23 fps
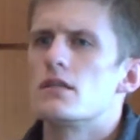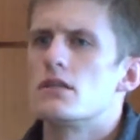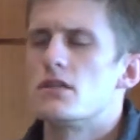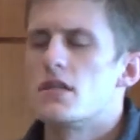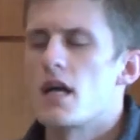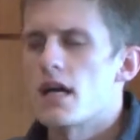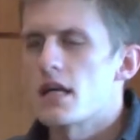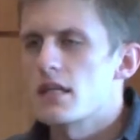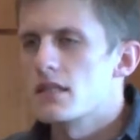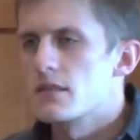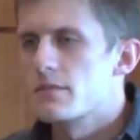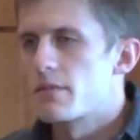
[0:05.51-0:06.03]

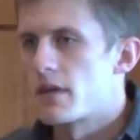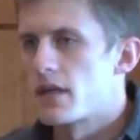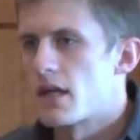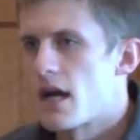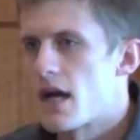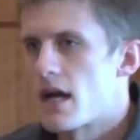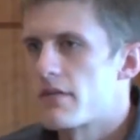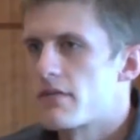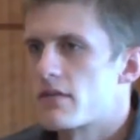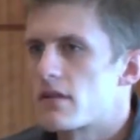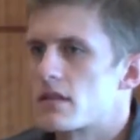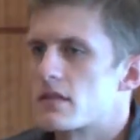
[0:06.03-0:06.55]
Jack spent
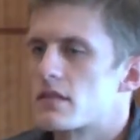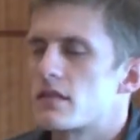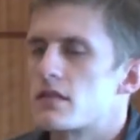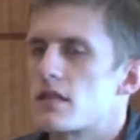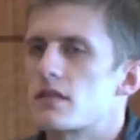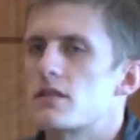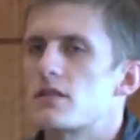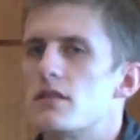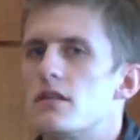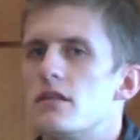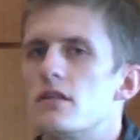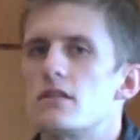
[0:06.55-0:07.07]
half of the
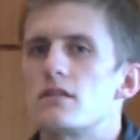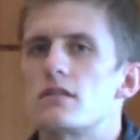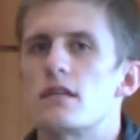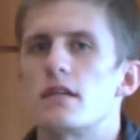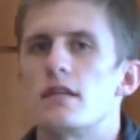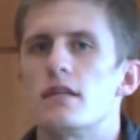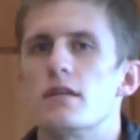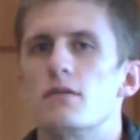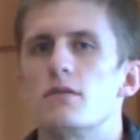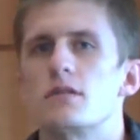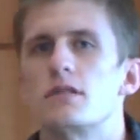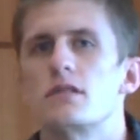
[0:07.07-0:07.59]
six years
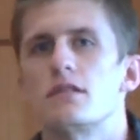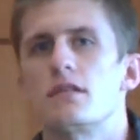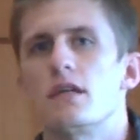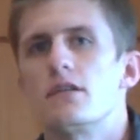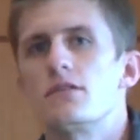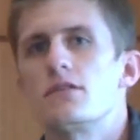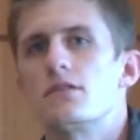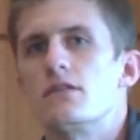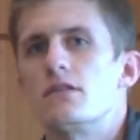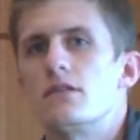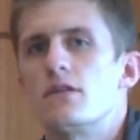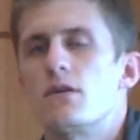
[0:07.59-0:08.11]
that he was
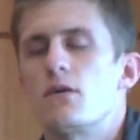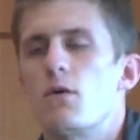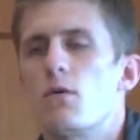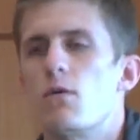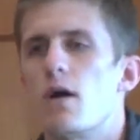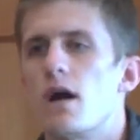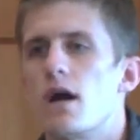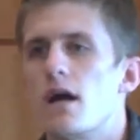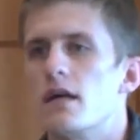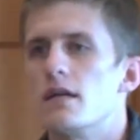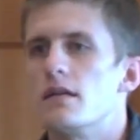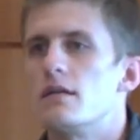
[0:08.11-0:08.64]
stationed in
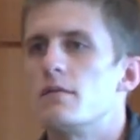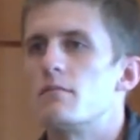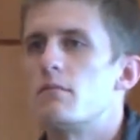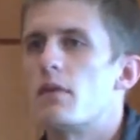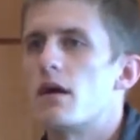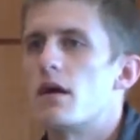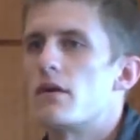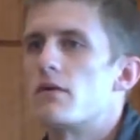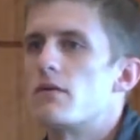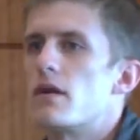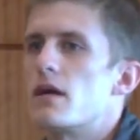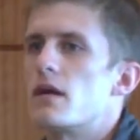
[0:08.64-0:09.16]
Hawaii and
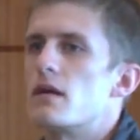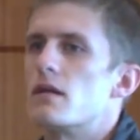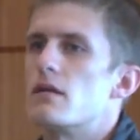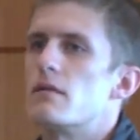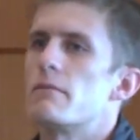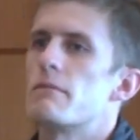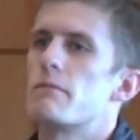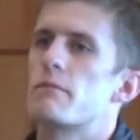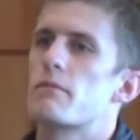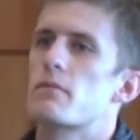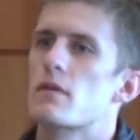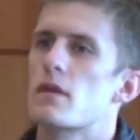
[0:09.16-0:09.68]
Bahrain.
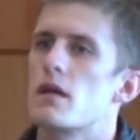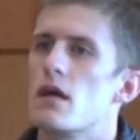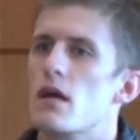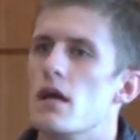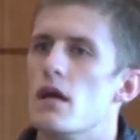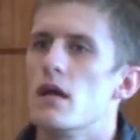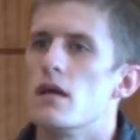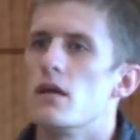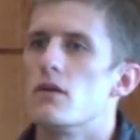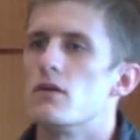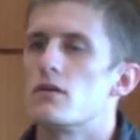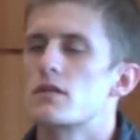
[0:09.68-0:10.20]

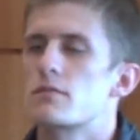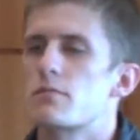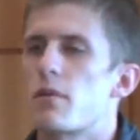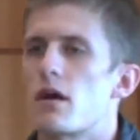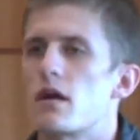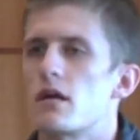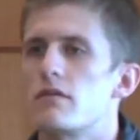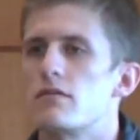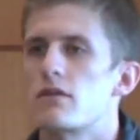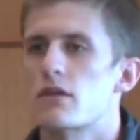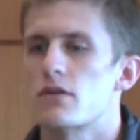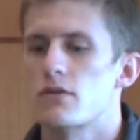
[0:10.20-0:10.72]
He was
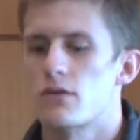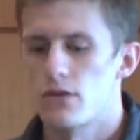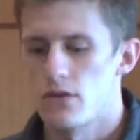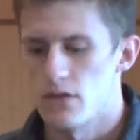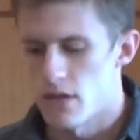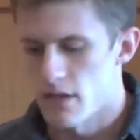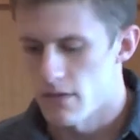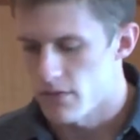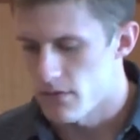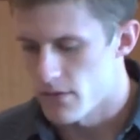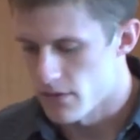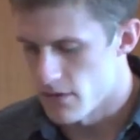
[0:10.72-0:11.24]
part of a crew
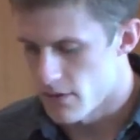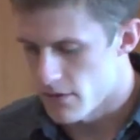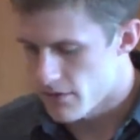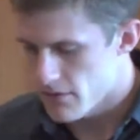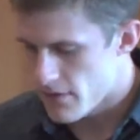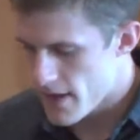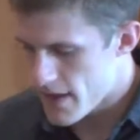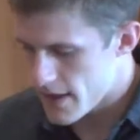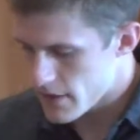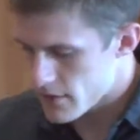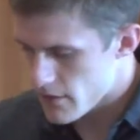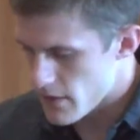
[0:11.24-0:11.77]
that flew a
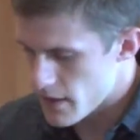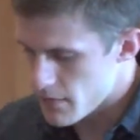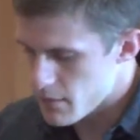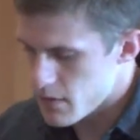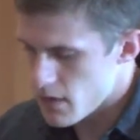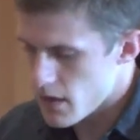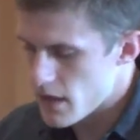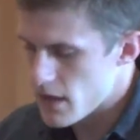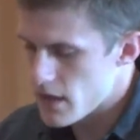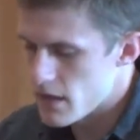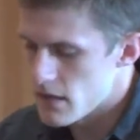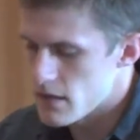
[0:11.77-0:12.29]
Fat Gray
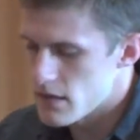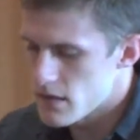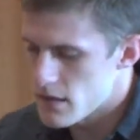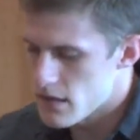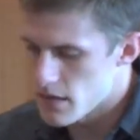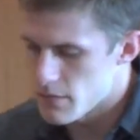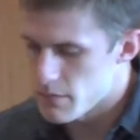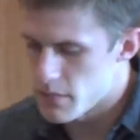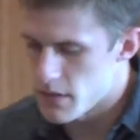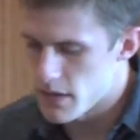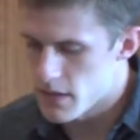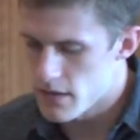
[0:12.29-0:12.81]
plane,
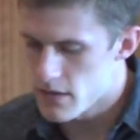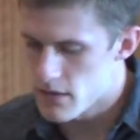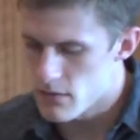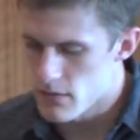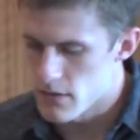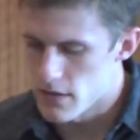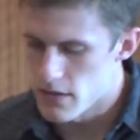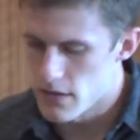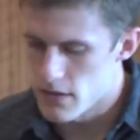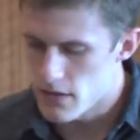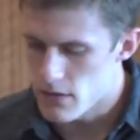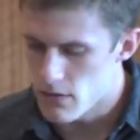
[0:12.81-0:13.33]
a P
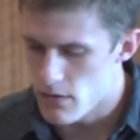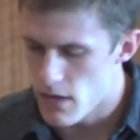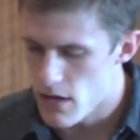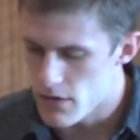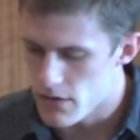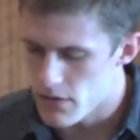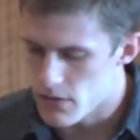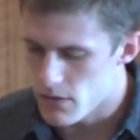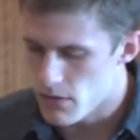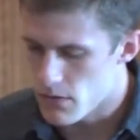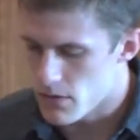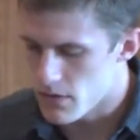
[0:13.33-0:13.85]
3,
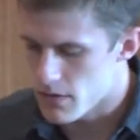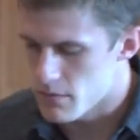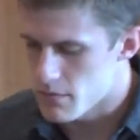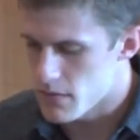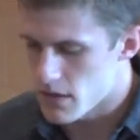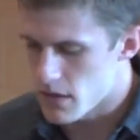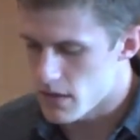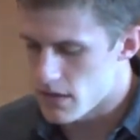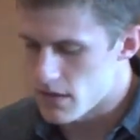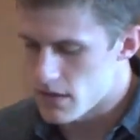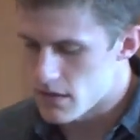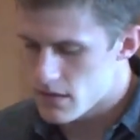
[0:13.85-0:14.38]
throughout the northern
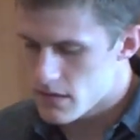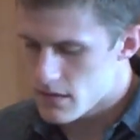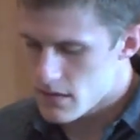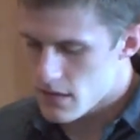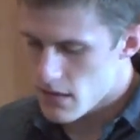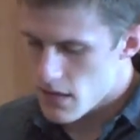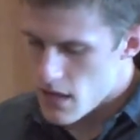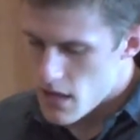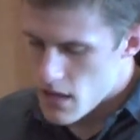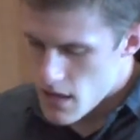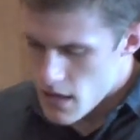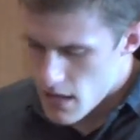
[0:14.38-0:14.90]
Middle East
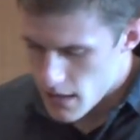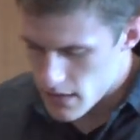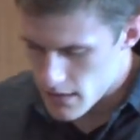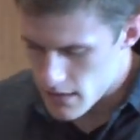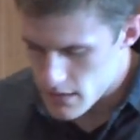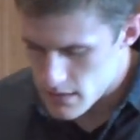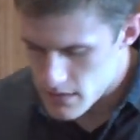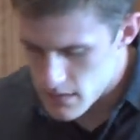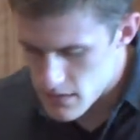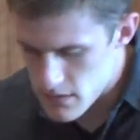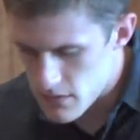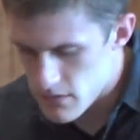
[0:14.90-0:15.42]
and
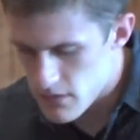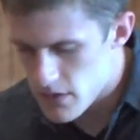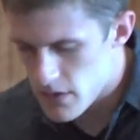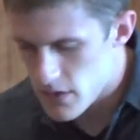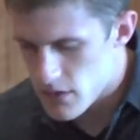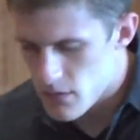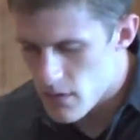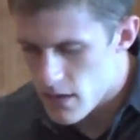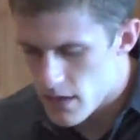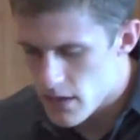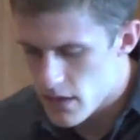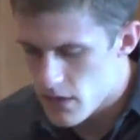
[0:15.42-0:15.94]
listened via
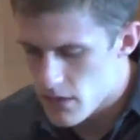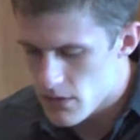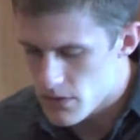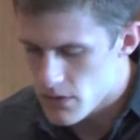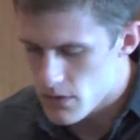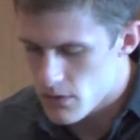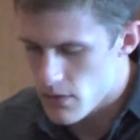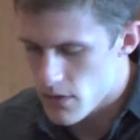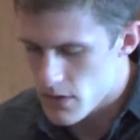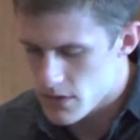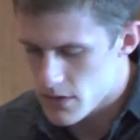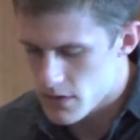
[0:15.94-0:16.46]
radio
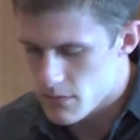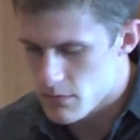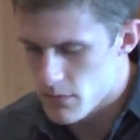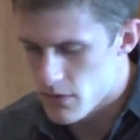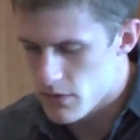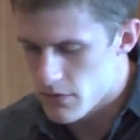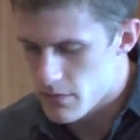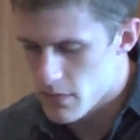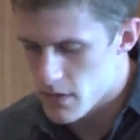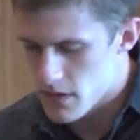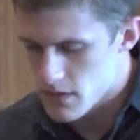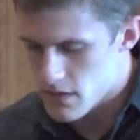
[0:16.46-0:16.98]
to Russian
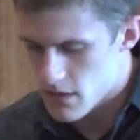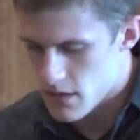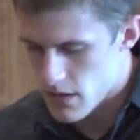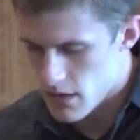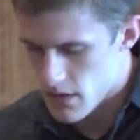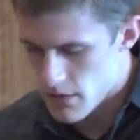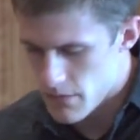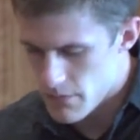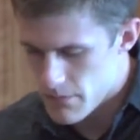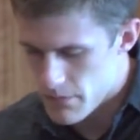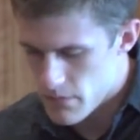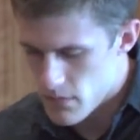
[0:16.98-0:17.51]
movements
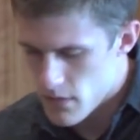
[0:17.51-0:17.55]
there.